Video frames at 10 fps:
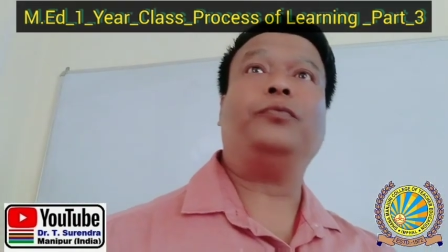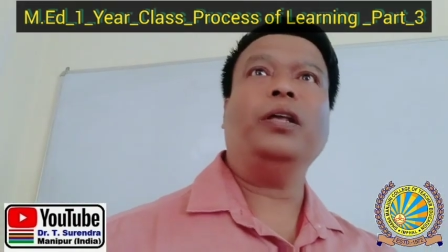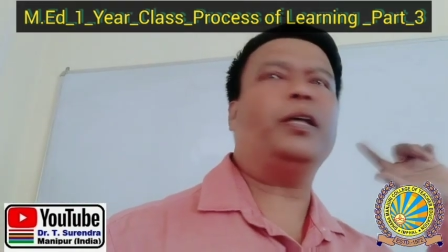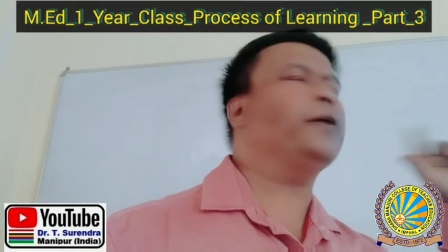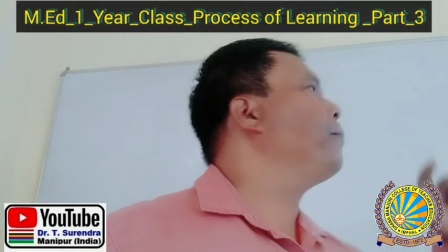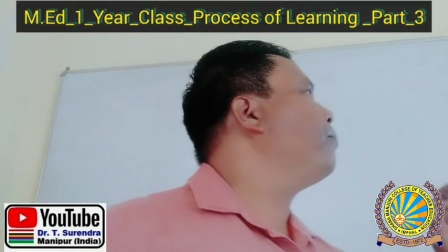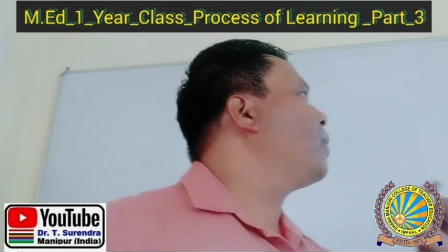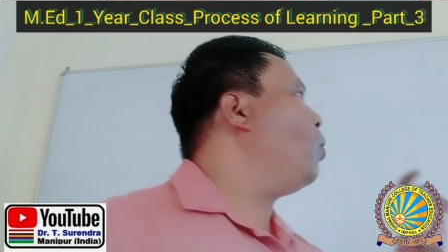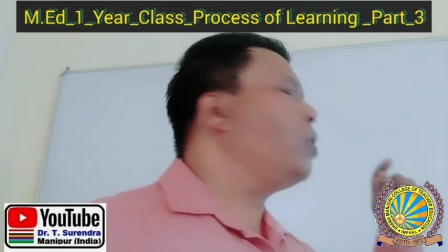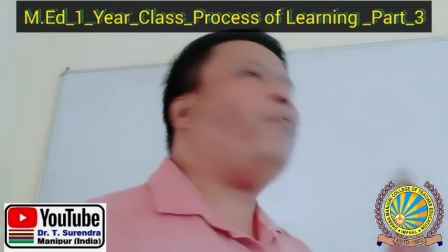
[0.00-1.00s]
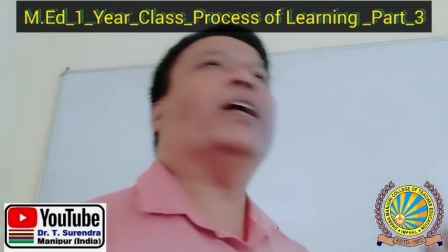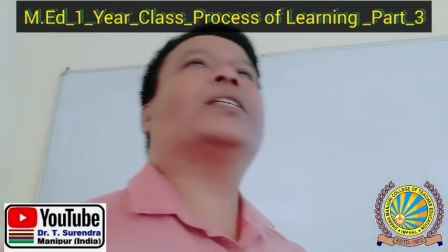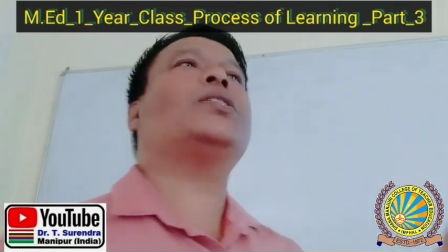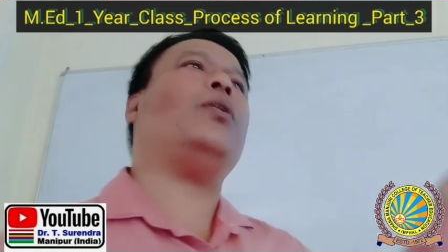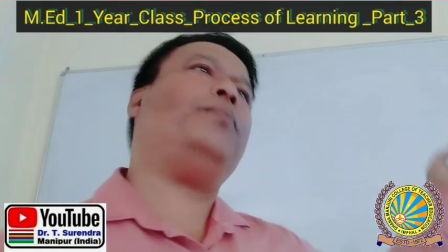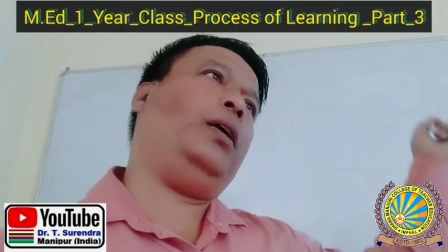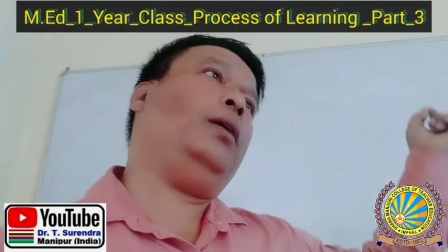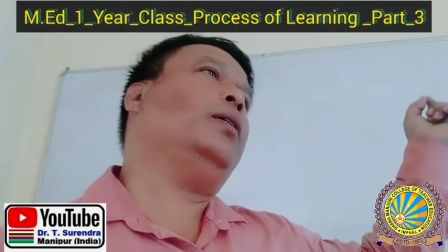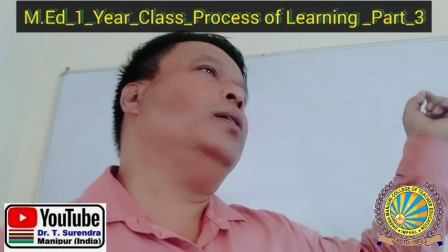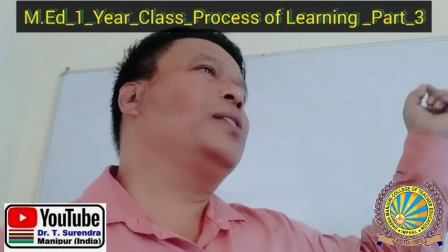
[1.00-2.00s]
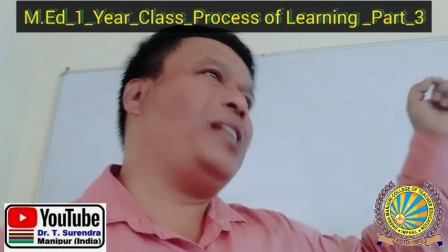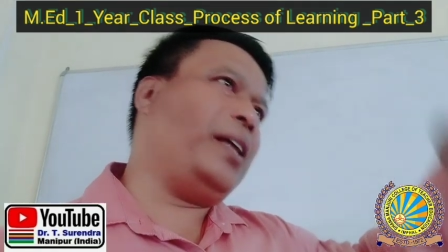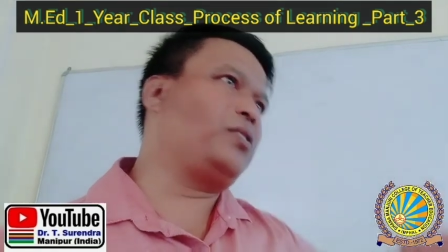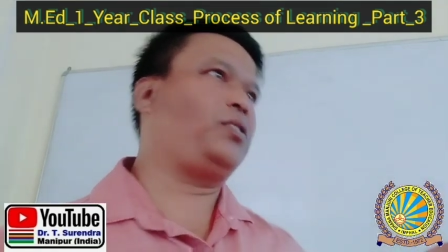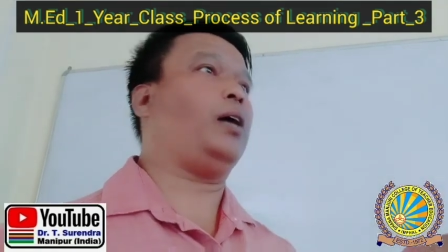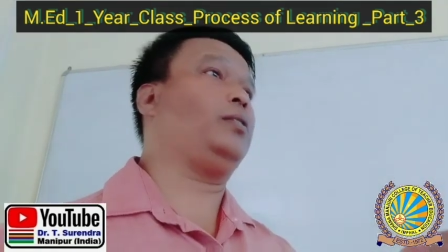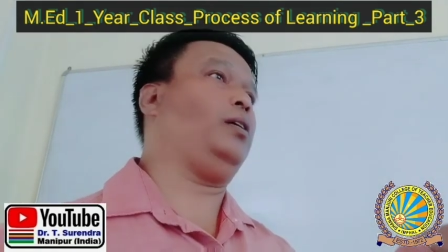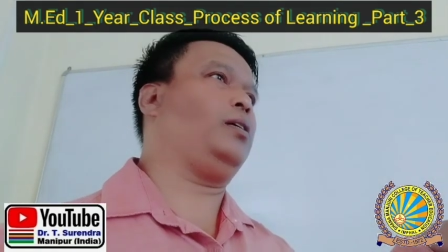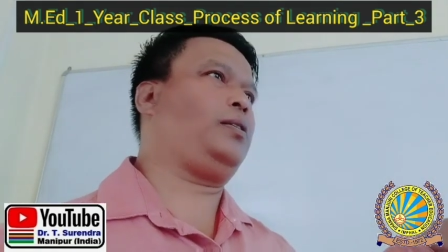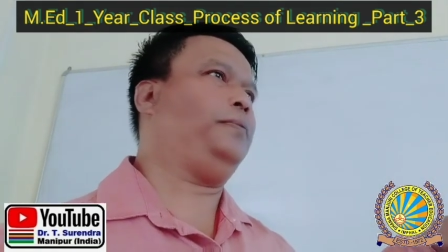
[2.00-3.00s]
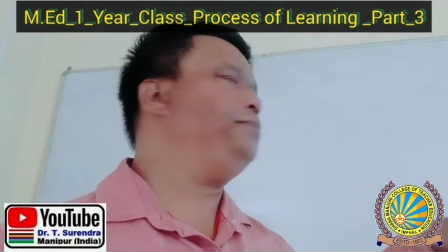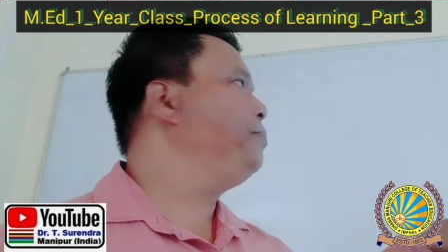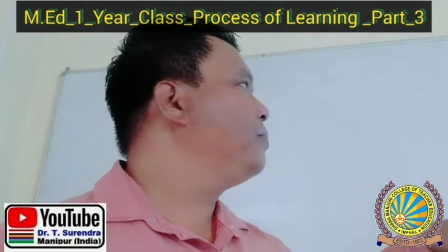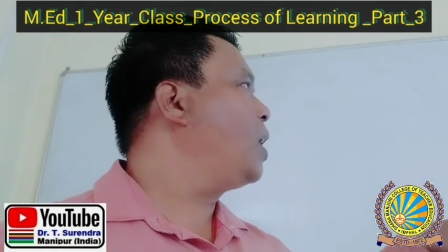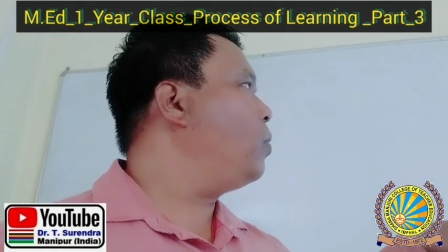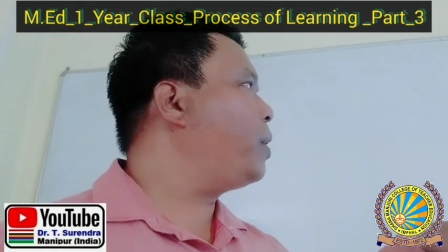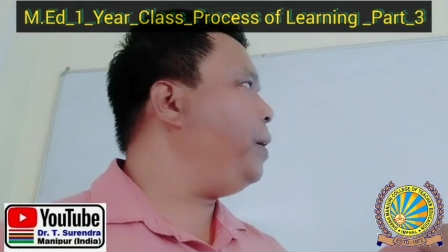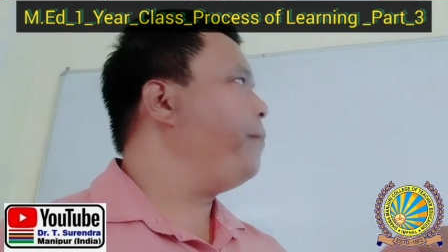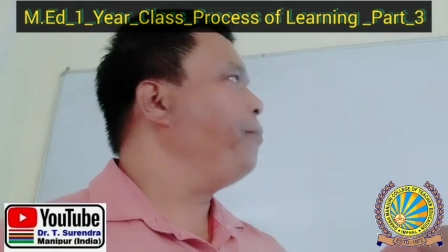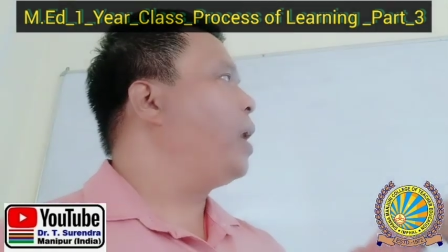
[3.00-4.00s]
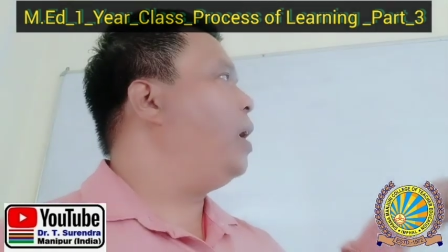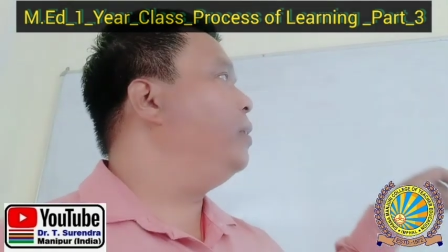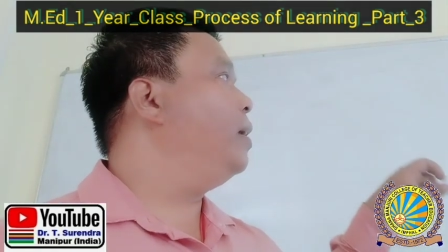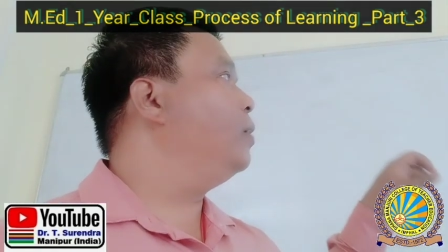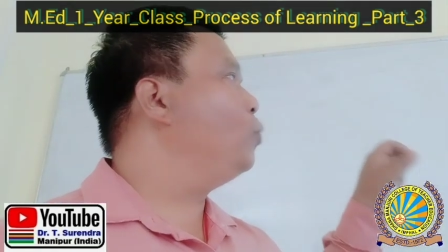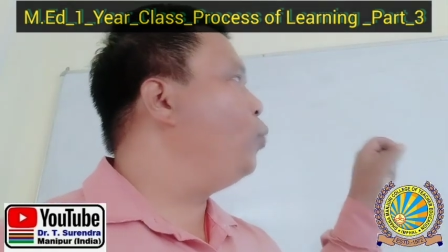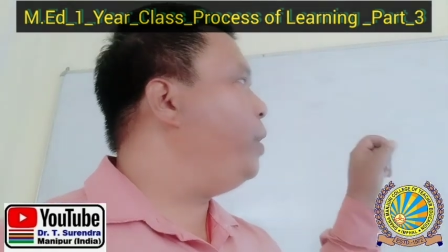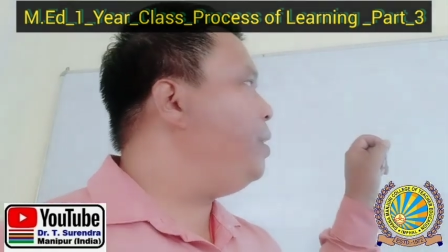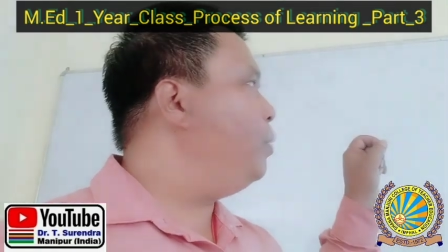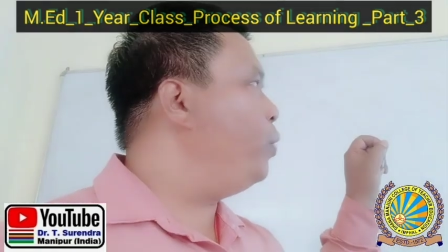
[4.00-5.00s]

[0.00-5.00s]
thinking on the basis of the sense data. Okay. And then we